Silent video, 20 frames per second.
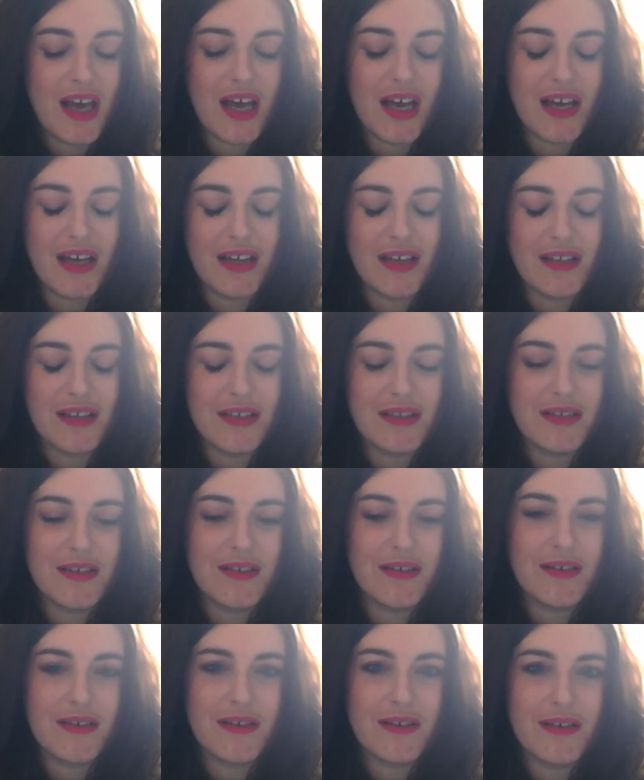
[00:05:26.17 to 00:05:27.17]
And
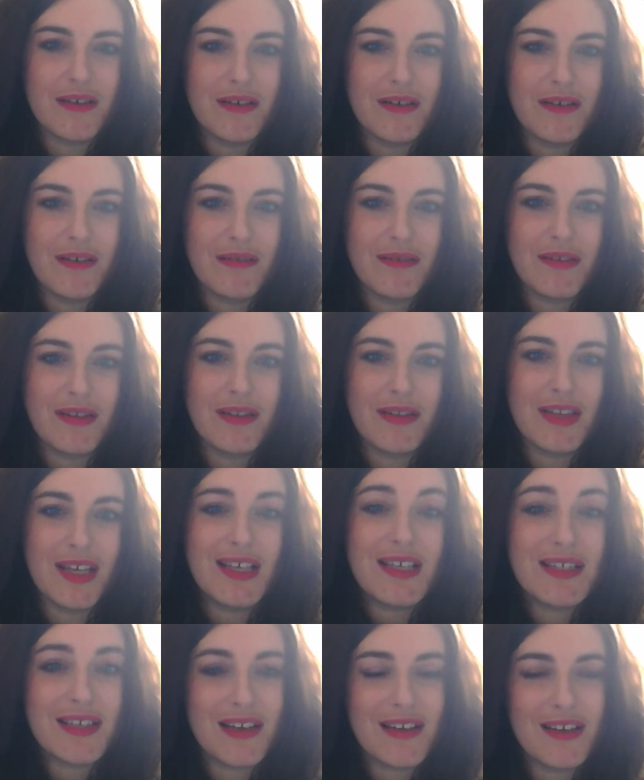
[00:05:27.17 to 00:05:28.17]

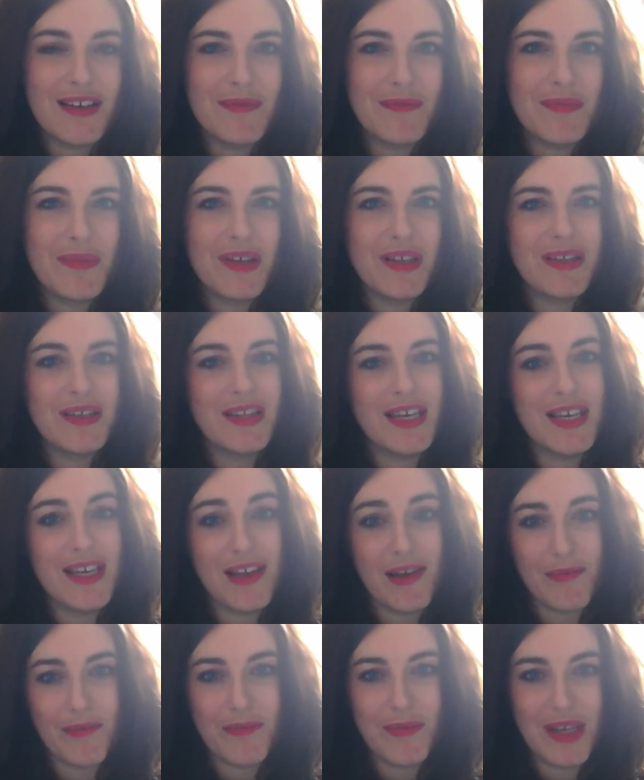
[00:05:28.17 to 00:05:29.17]
this time they
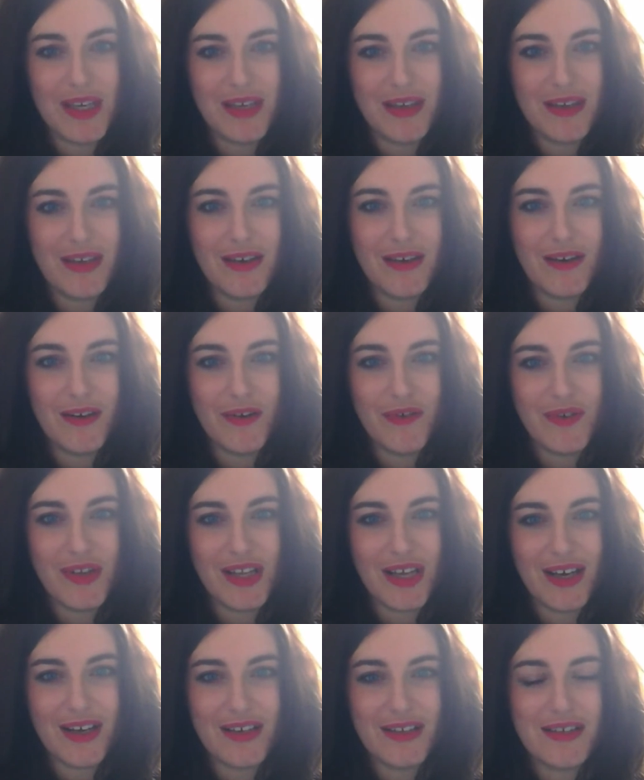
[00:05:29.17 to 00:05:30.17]
kept me
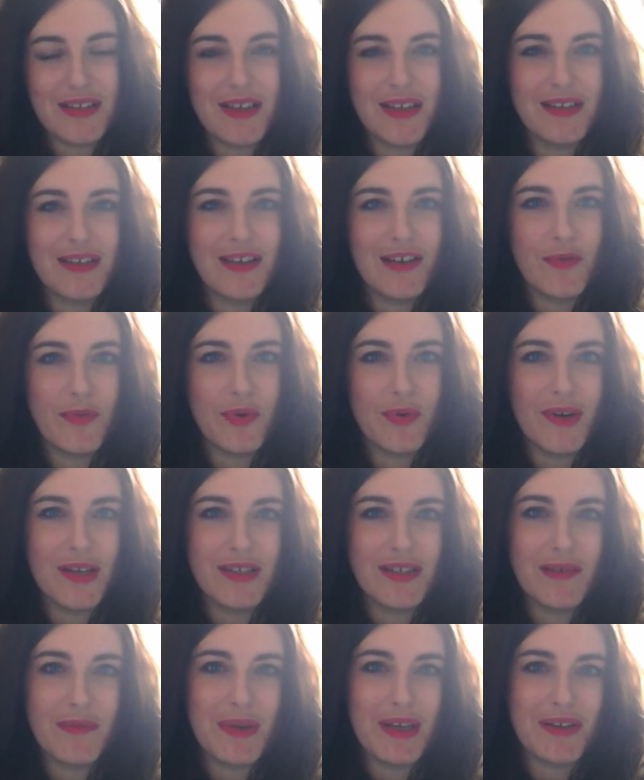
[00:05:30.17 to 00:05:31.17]
overnight and they
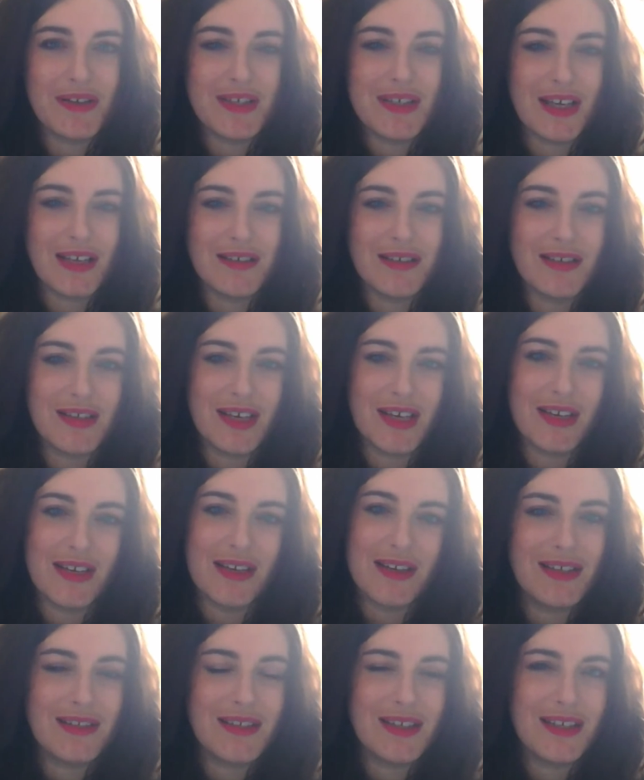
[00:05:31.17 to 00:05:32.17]
operated me on Saturday.